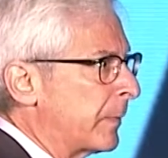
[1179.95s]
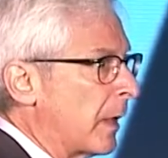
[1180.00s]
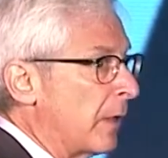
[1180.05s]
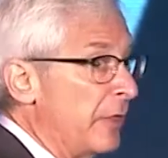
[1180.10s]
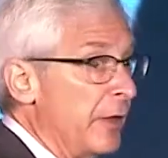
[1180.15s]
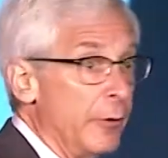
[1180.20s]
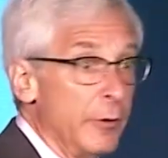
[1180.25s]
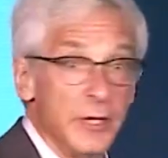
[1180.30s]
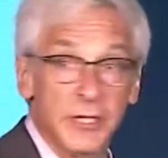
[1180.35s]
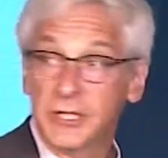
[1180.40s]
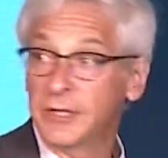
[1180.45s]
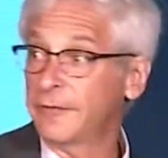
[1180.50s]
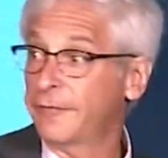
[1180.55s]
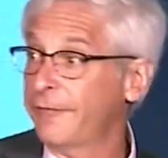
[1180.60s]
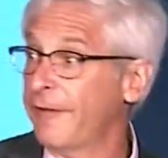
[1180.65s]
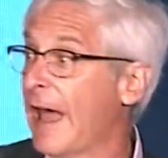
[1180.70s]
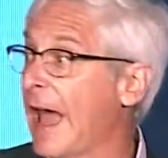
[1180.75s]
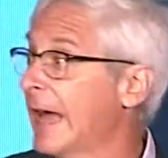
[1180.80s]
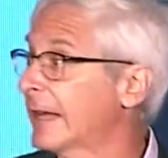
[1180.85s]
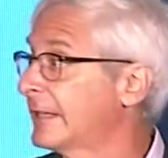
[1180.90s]
There is, in
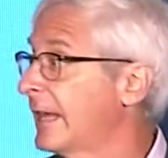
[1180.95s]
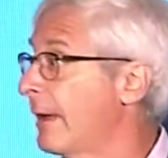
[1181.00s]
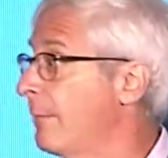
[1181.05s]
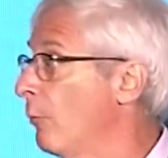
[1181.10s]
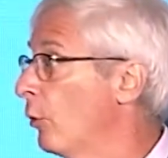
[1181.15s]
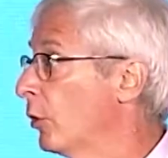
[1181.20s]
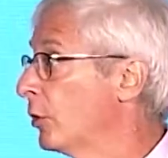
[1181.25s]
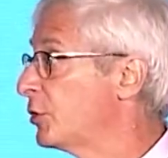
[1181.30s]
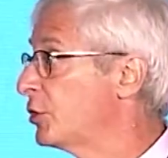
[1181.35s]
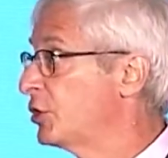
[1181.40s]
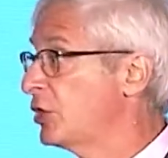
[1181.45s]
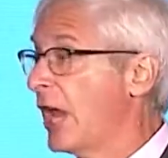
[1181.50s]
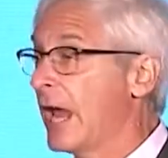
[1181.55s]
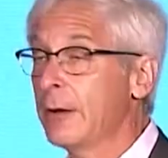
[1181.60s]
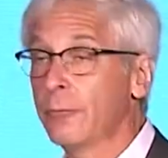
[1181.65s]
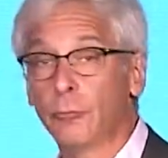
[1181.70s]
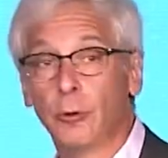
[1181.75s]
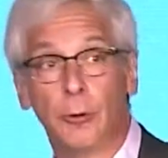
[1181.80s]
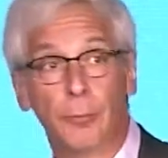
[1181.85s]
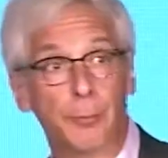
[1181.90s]
fact, a more
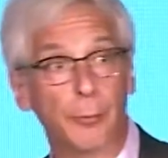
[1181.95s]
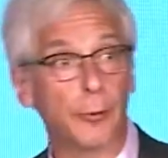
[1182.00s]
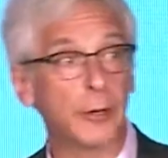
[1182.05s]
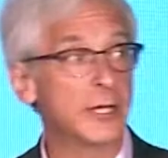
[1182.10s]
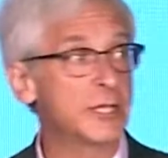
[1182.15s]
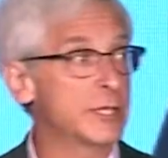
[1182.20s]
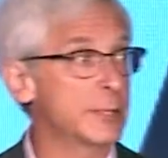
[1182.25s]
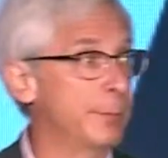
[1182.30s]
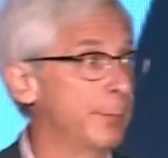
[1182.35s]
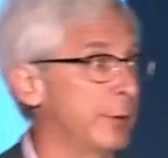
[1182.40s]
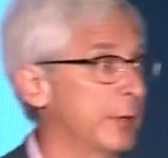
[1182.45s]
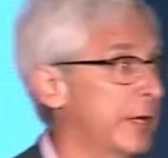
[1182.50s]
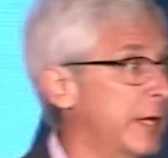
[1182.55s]
general principle